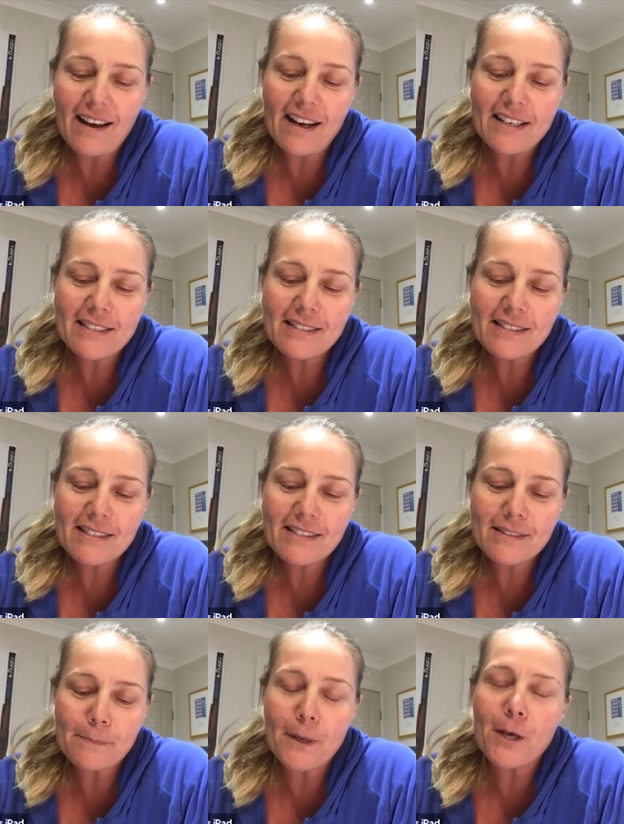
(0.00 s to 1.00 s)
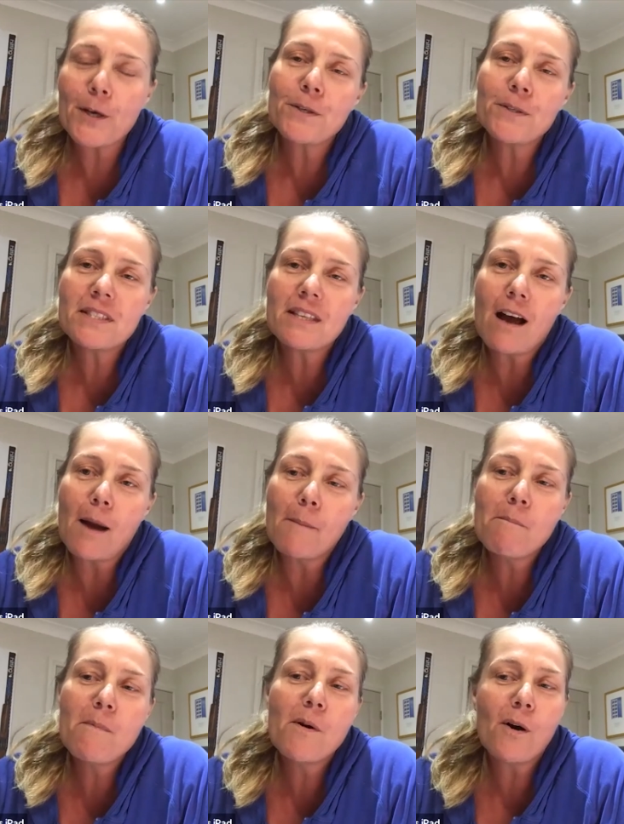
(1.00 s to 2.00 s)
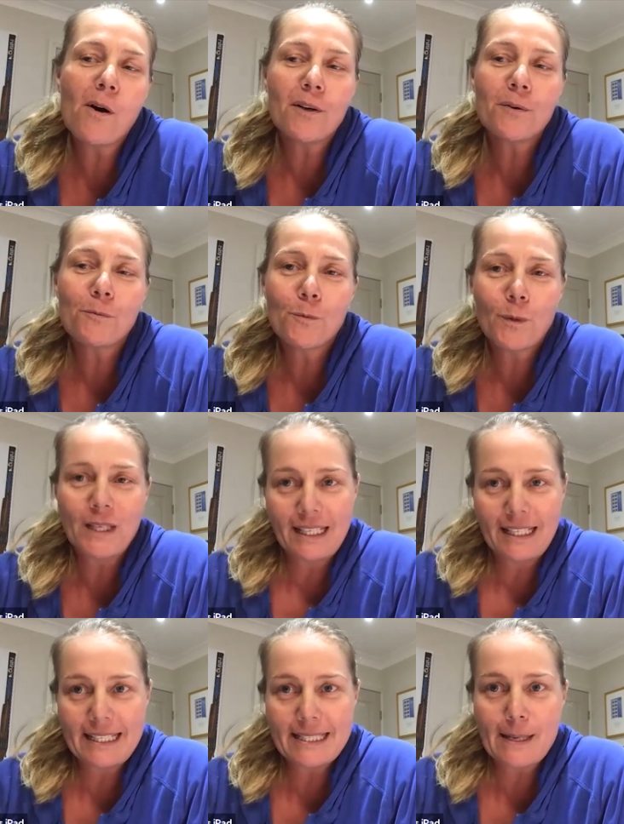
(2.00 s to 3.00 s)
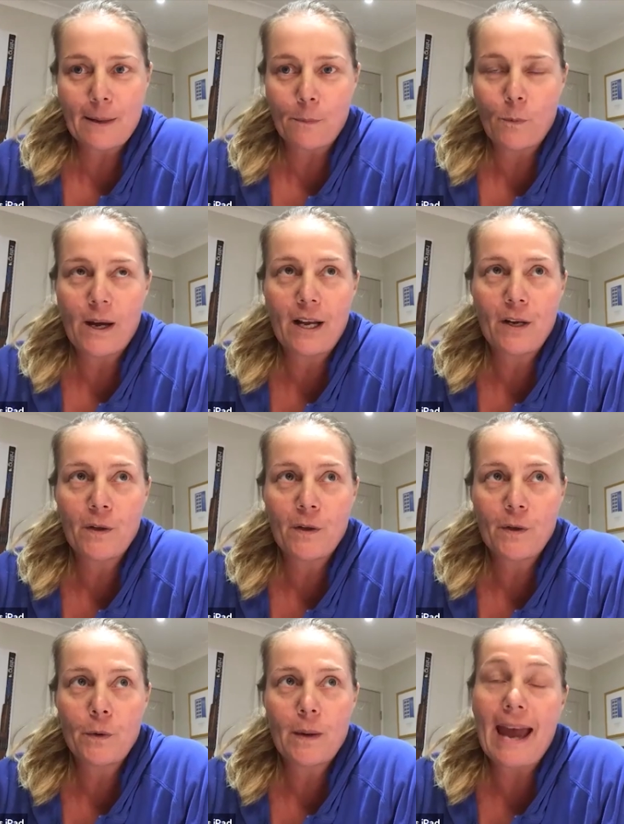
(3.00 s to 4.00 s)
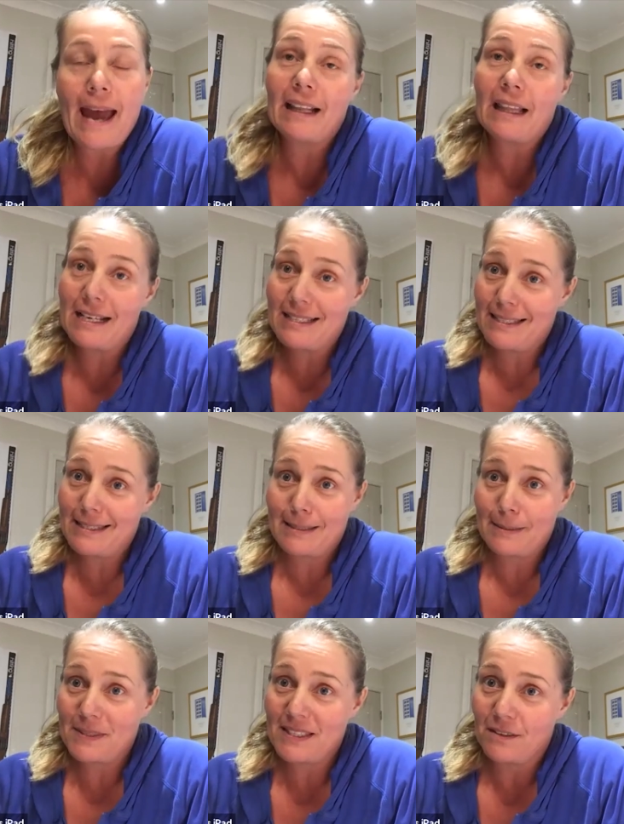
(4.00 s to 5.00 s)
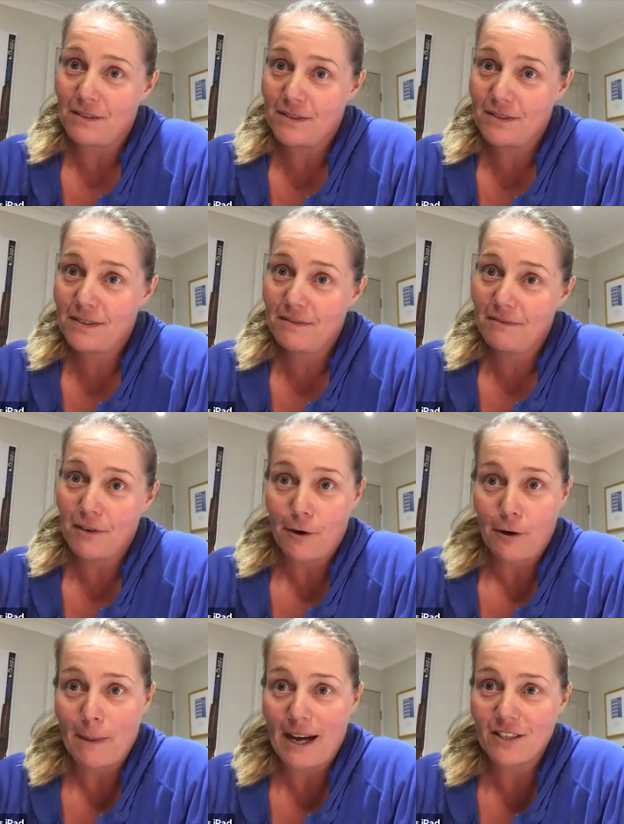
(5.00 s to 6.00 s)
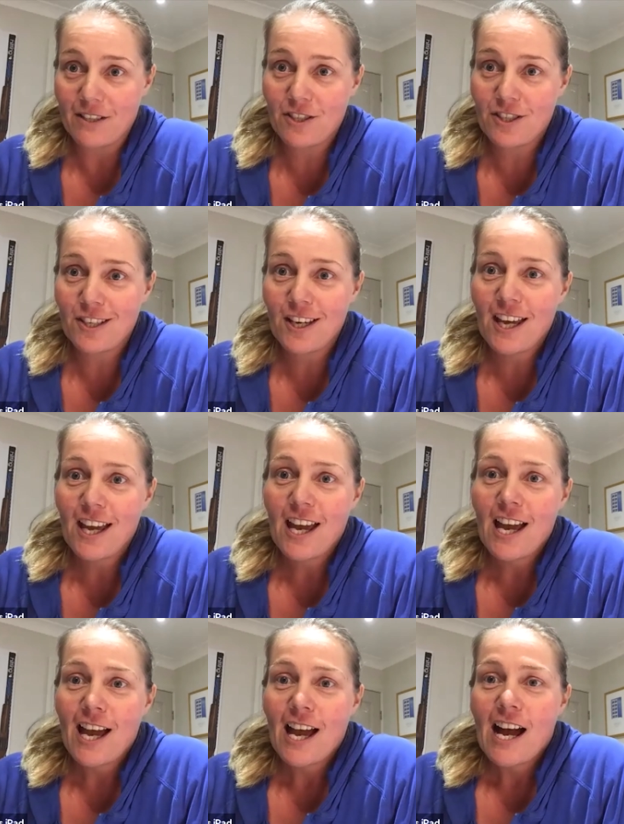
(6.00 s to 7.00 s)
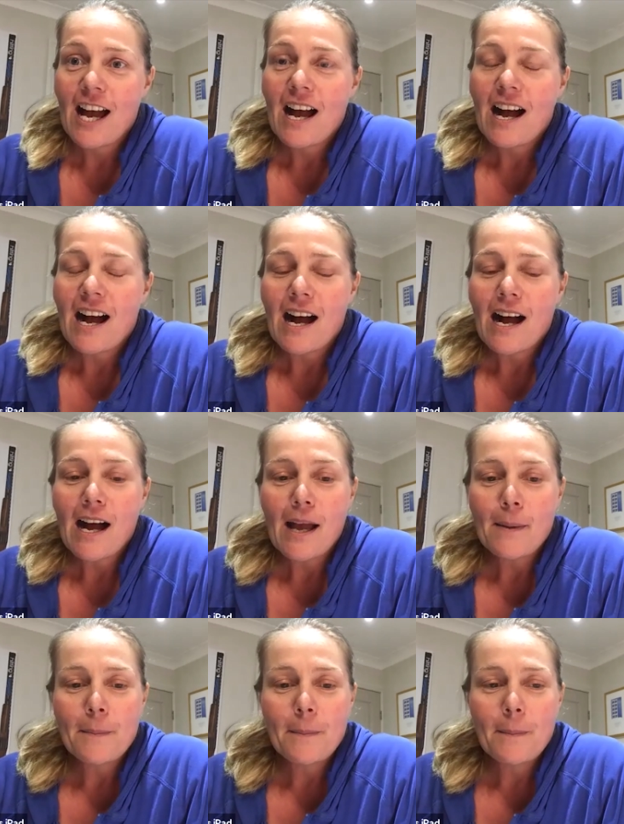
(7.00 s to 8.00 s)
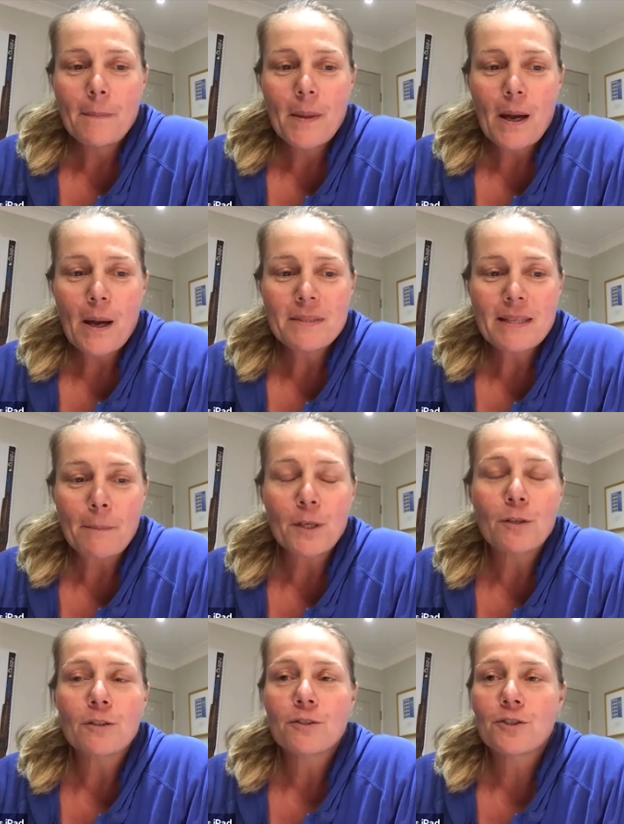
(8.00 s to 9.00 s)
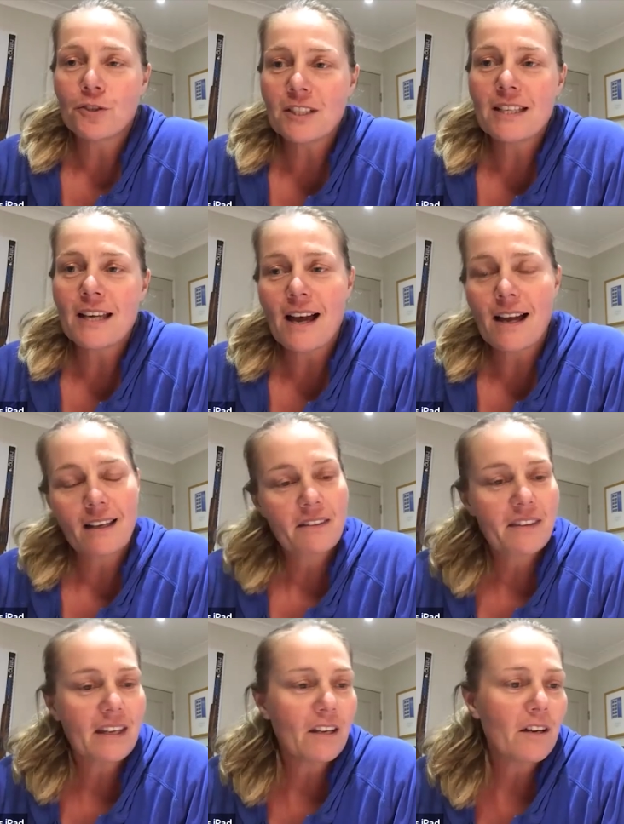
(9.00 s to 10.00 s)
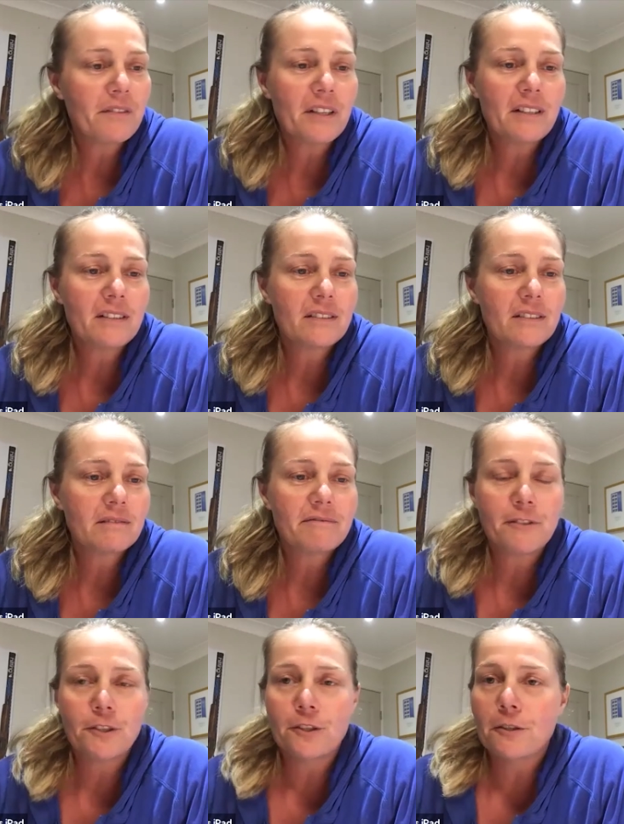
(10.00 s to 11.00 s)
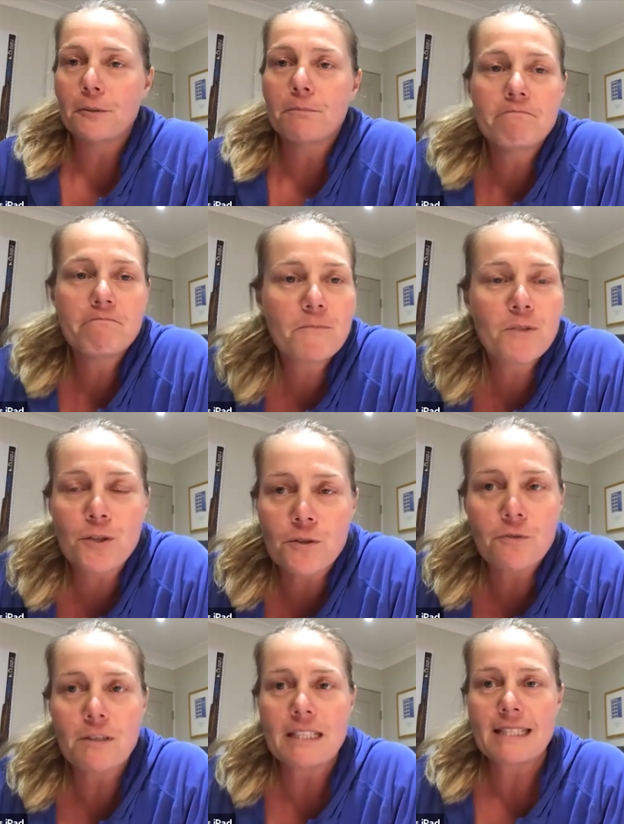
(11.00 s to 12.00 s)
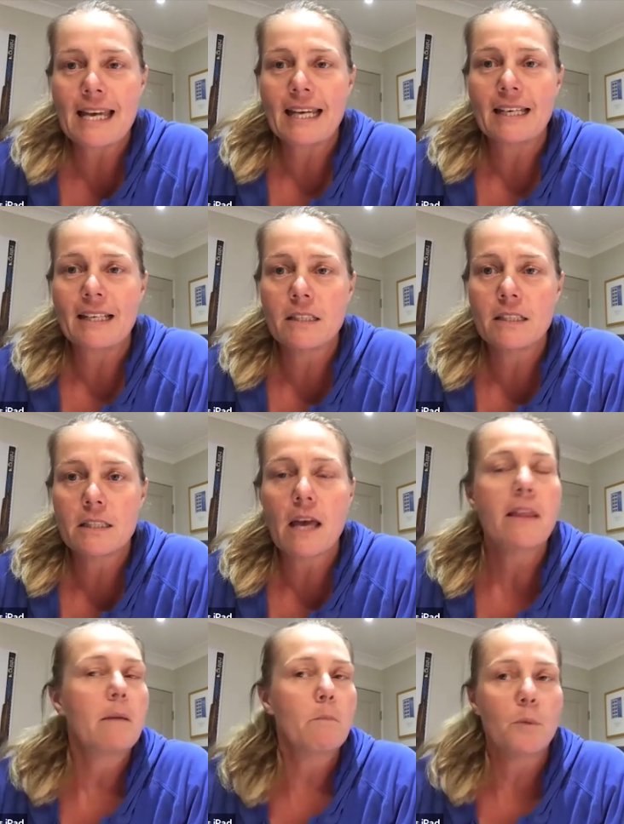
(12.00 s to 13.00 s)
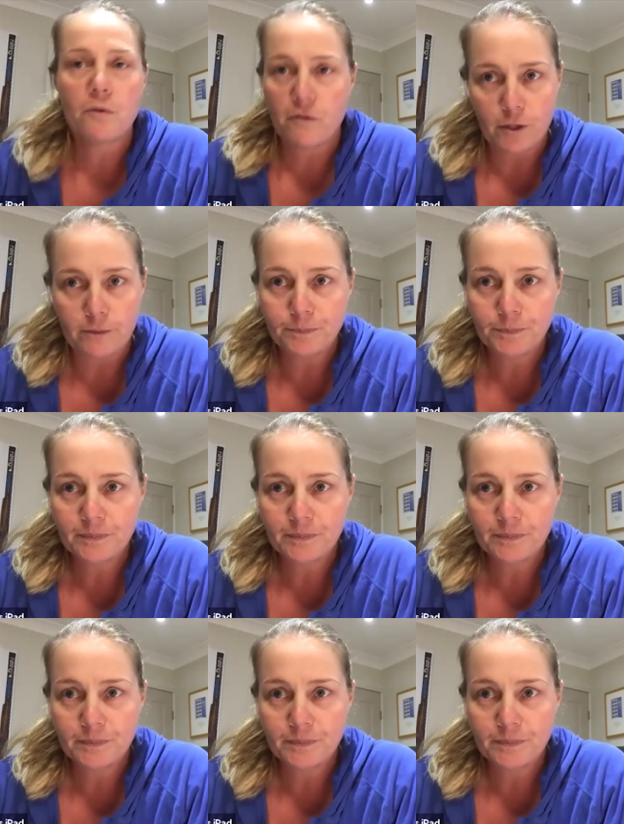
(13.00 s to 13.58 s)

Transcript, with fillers: I suppose I'm not really someone who analyzes themselves very much. I'm I'm someone who'll shoot a target, think of it for two, three seconds, and then move on.